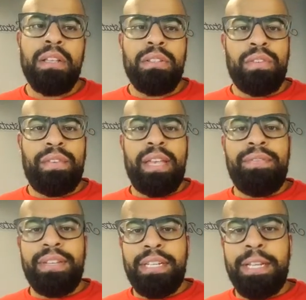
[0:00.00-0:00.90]
So for
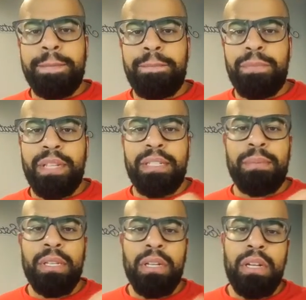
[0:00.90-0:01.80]
FHA, there's
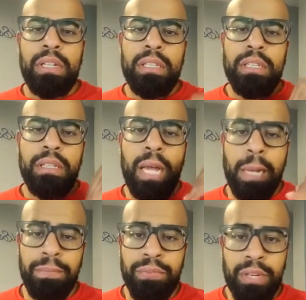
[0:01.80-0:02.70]
something called
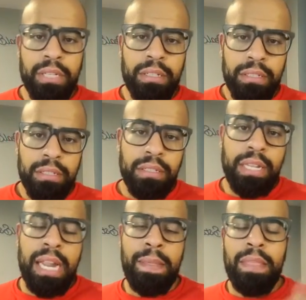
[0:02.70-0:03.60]
upfront
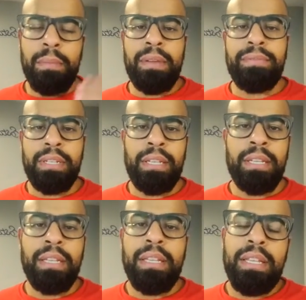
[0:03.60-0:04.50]
and then the monthly.
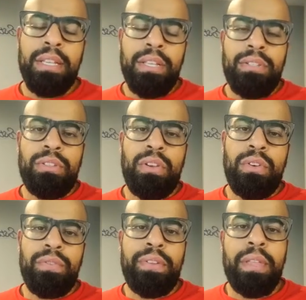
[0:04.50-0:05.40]

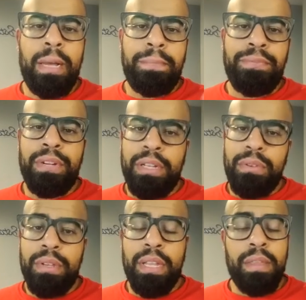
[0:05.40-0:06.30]
So for the upfront,
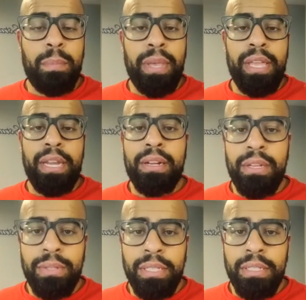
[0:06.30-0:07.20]
you can either pay it at
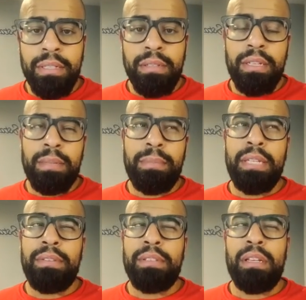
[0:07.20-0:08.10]
closing, I
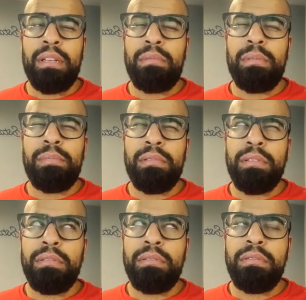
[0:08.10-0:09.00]
believe it's
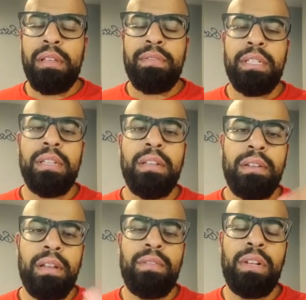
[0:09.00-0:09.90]
1.7
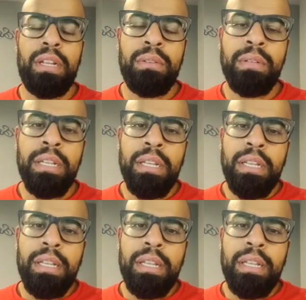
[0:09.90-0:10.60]
of the loan,